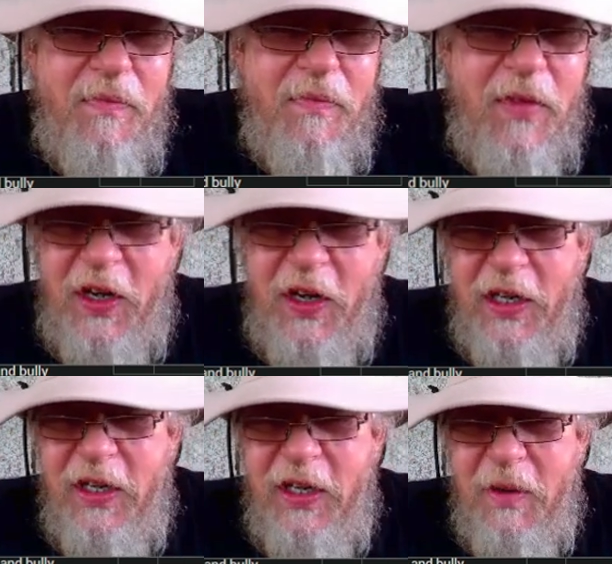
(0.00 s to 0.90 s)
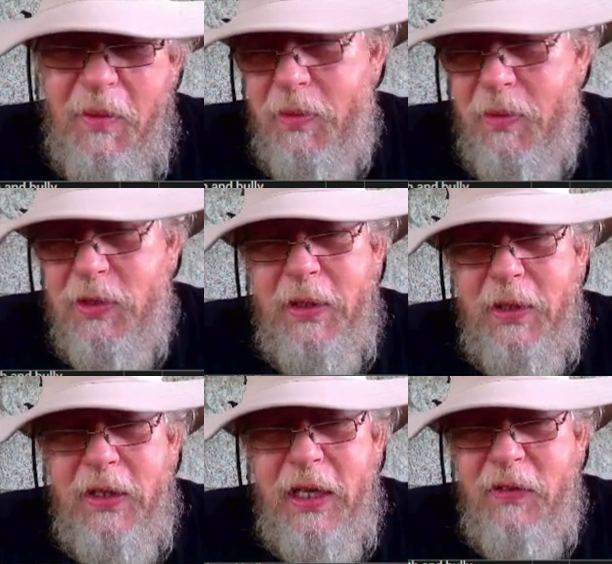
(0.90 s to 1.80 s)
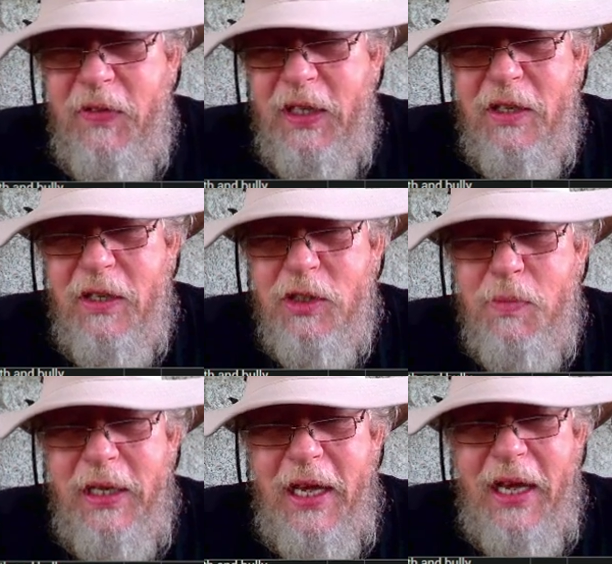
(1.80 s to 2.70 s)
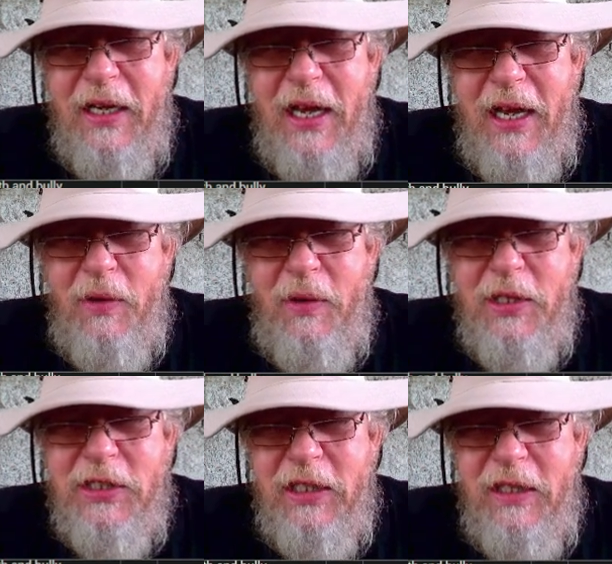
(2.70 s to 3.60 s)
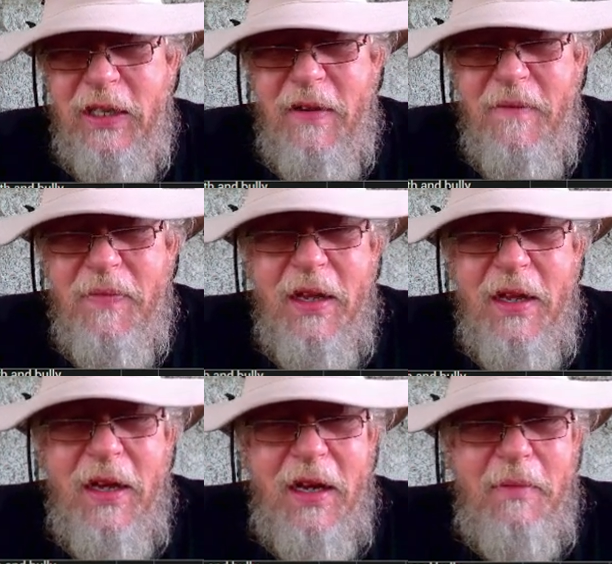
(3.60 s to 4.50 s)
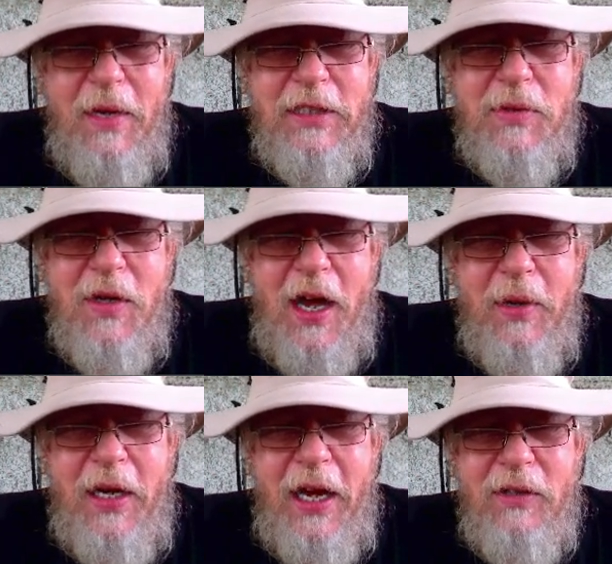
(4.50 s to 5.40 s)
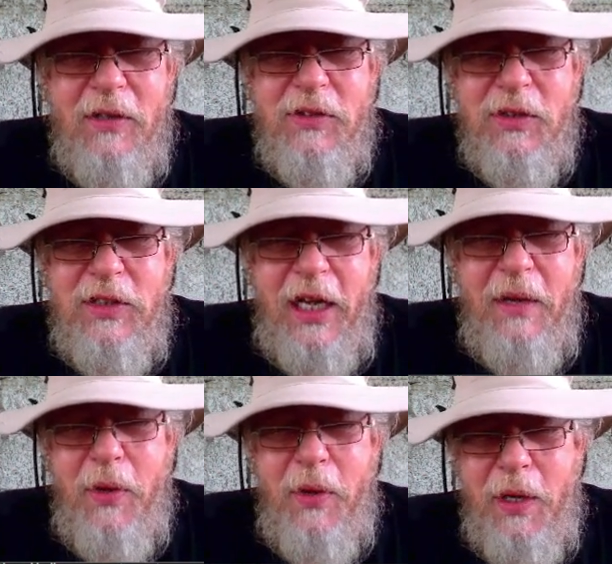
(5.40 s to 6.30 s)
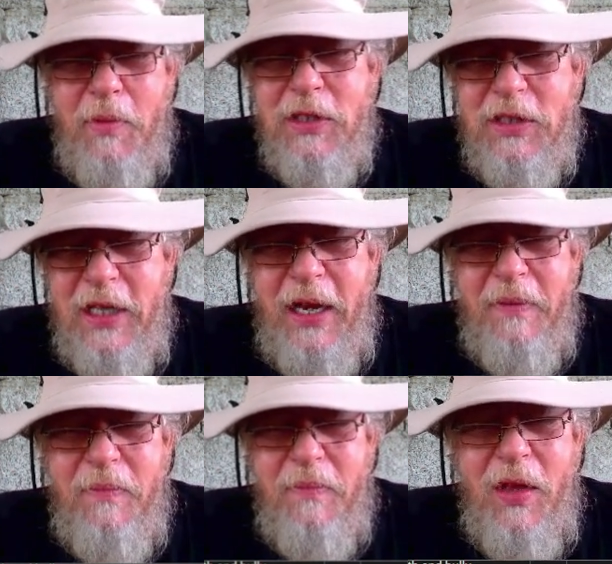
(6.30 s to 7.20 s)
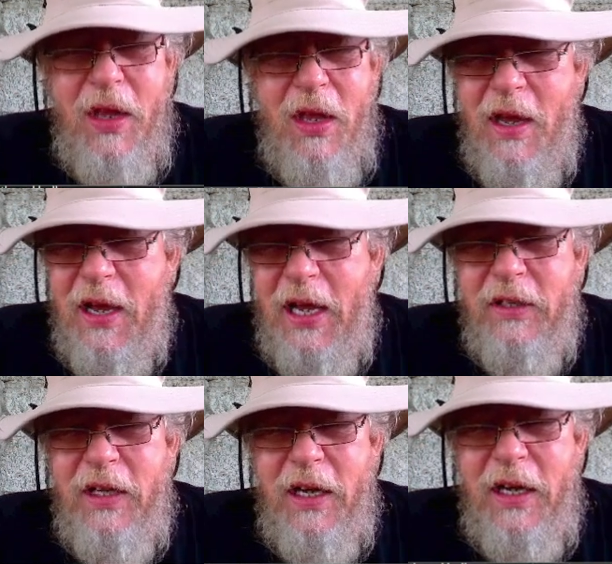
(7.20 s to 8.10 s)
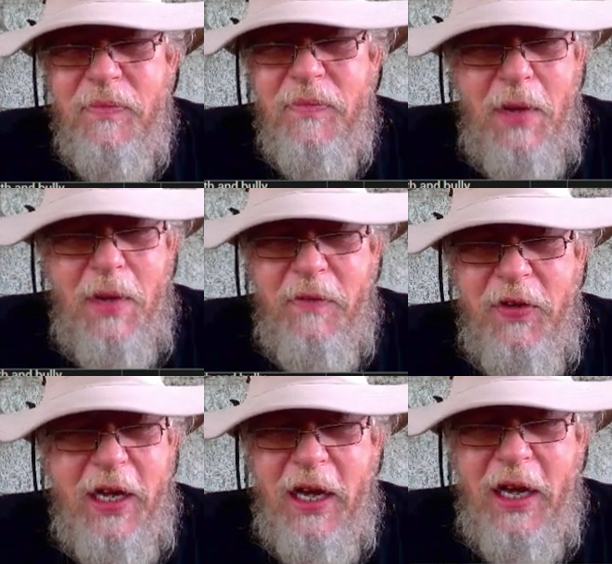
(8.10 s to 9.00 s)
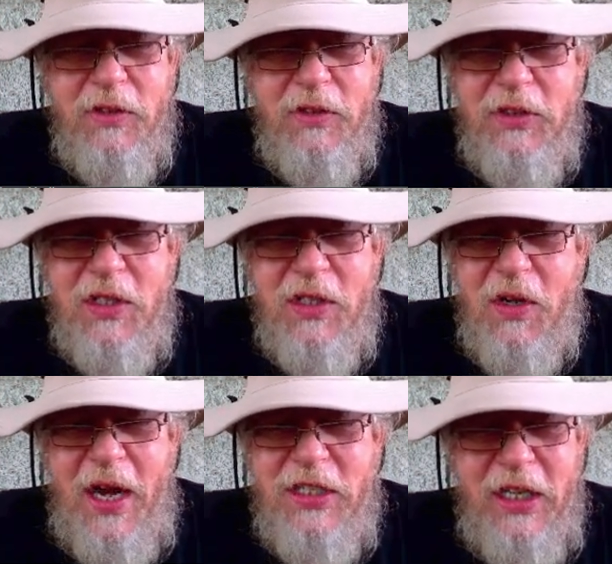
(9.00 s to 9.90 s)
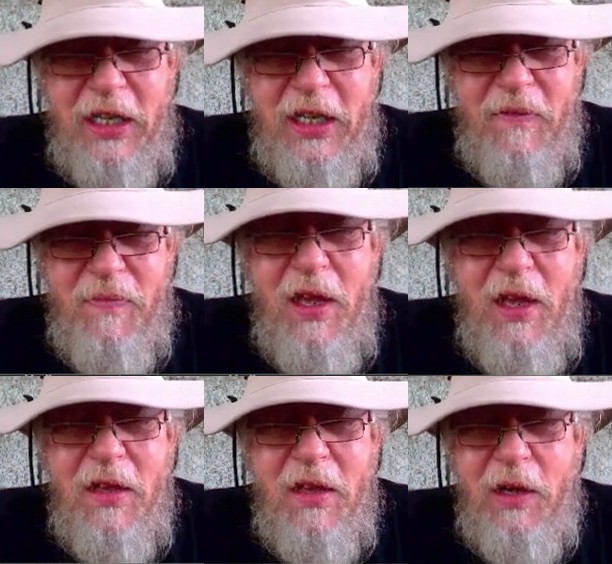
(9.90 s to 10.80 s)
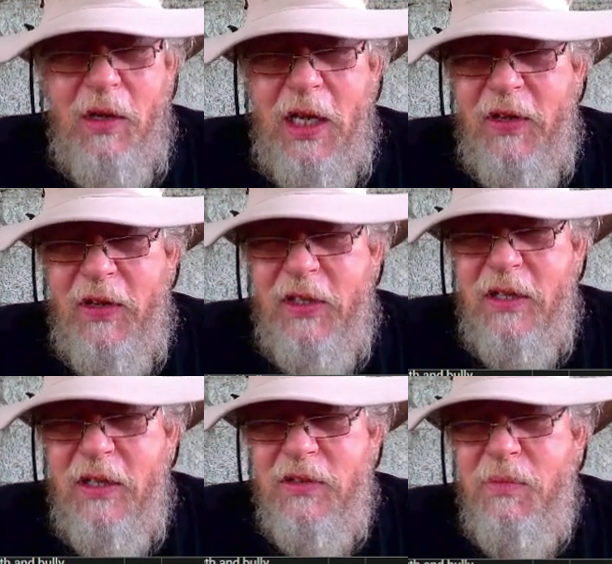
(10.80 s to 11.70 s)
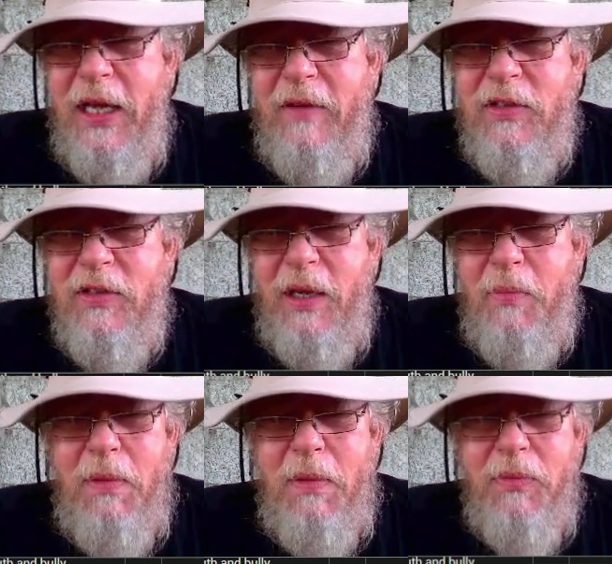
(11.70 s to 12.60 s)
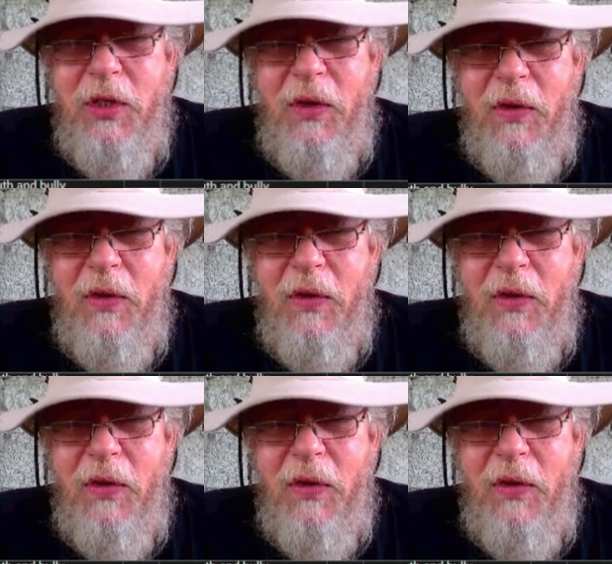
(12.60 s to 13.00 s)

is very good. I mean, people seem to be digging the videos, but yet, how is it my subscriber counts are staying pretty much the same, and my view counts are just crashing? And I know a lot of other channels have been having the same problem, too.